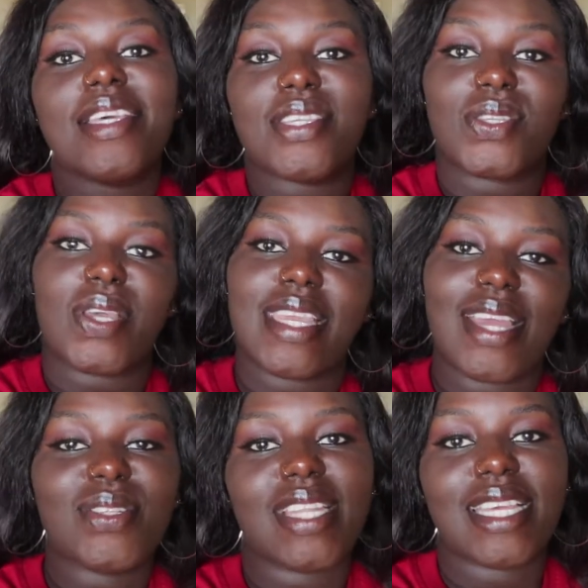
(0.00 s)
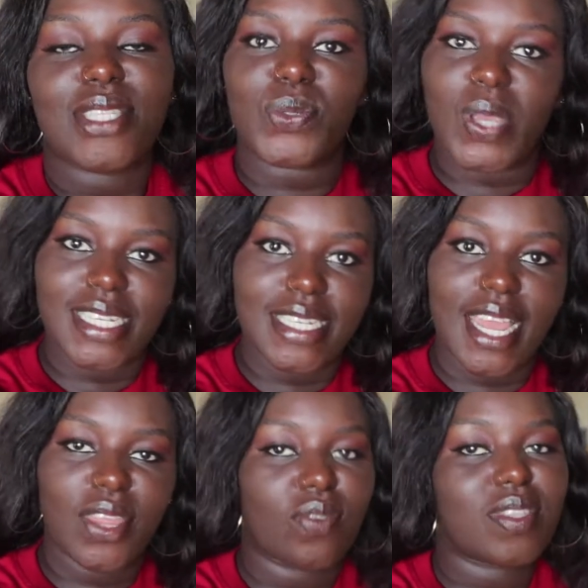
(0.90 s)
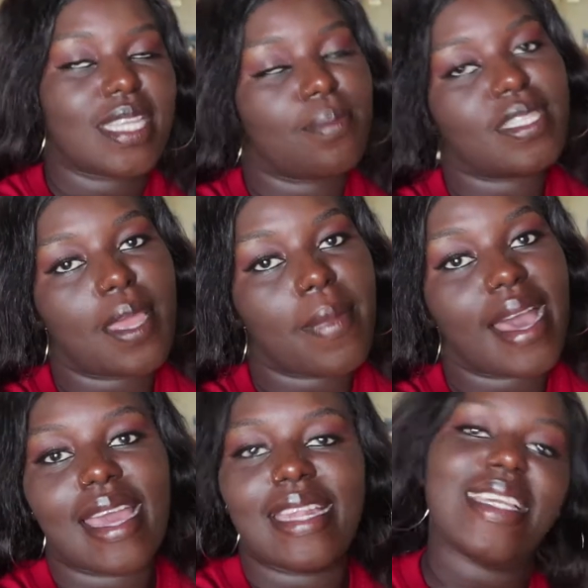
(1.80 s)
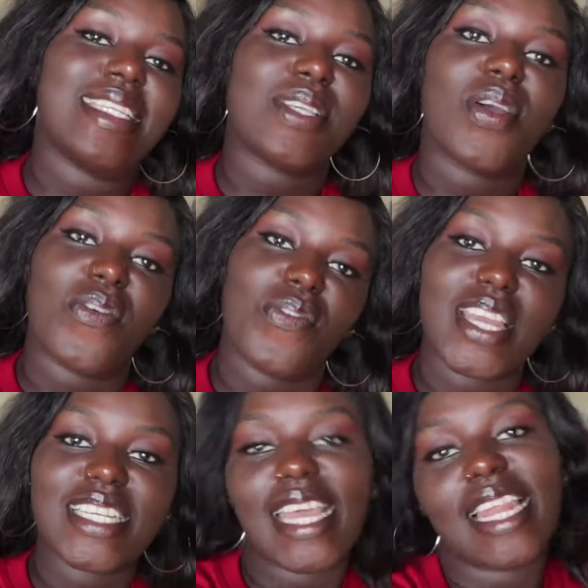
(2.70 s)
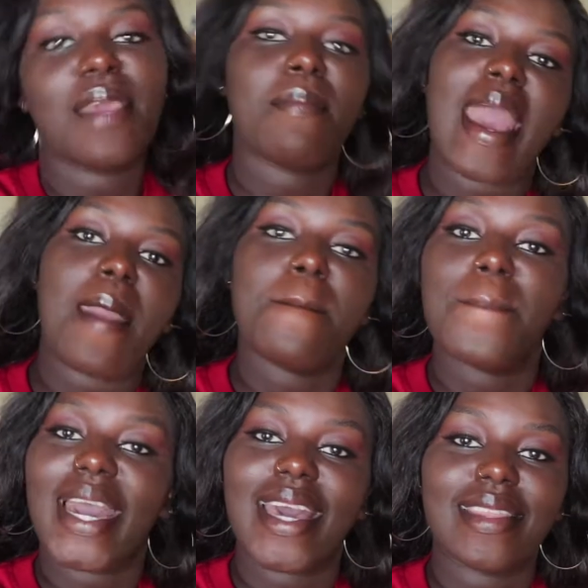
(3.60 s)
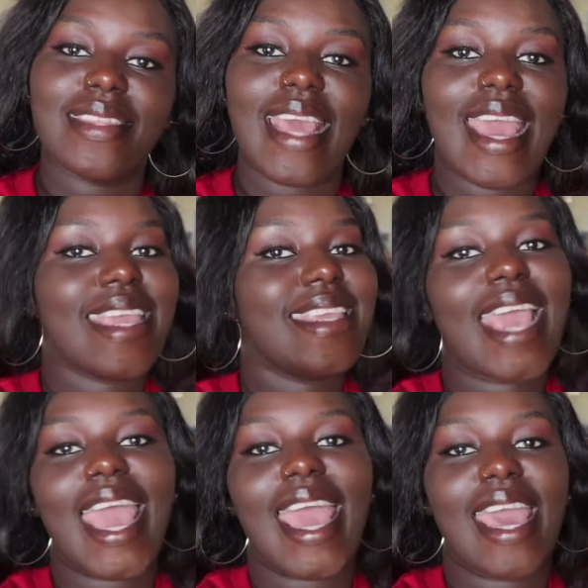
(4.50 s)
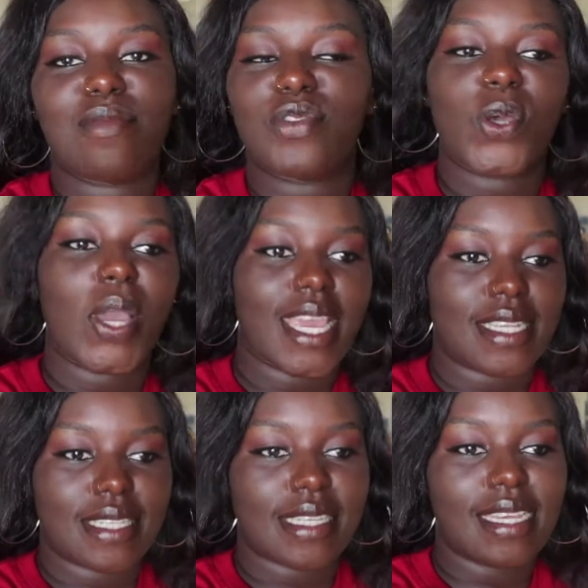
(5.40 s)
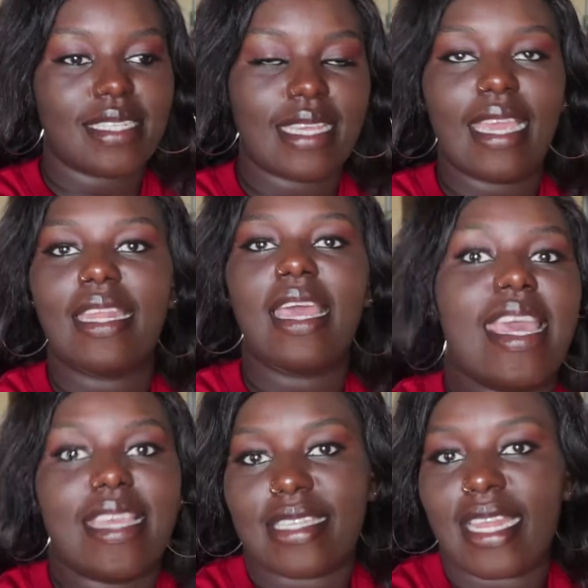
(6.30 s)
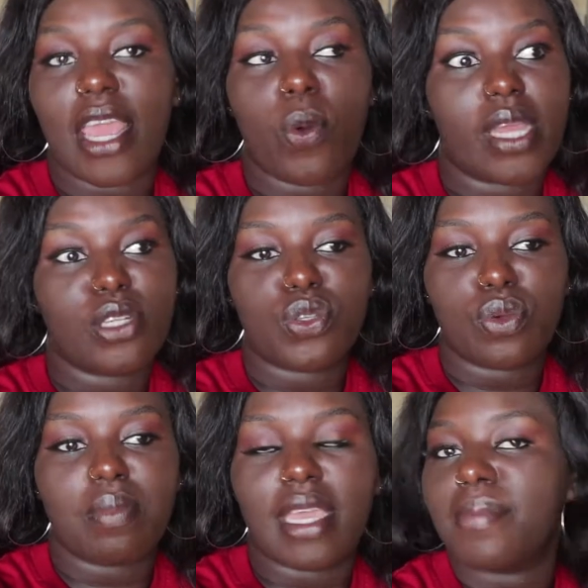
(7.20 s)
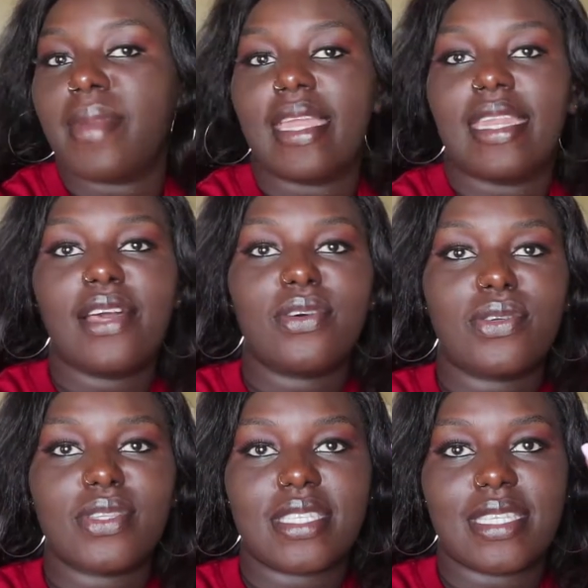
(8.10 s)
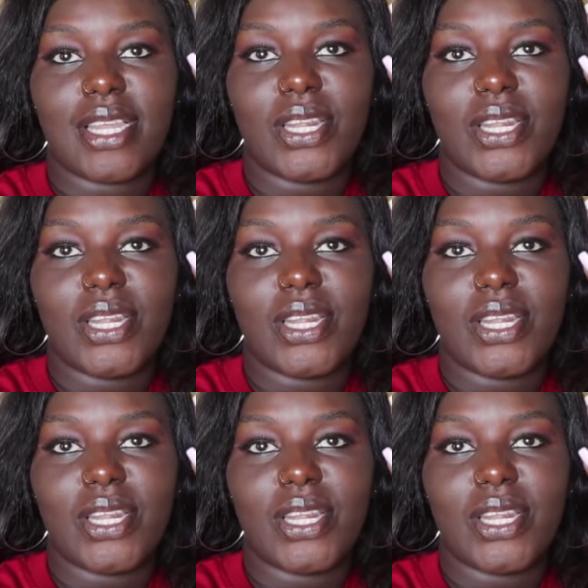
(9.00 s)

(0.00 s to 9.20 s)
so yeah today is 29th of september and it's officially my birthday yeah i'm so excited yesterday i went to make my nails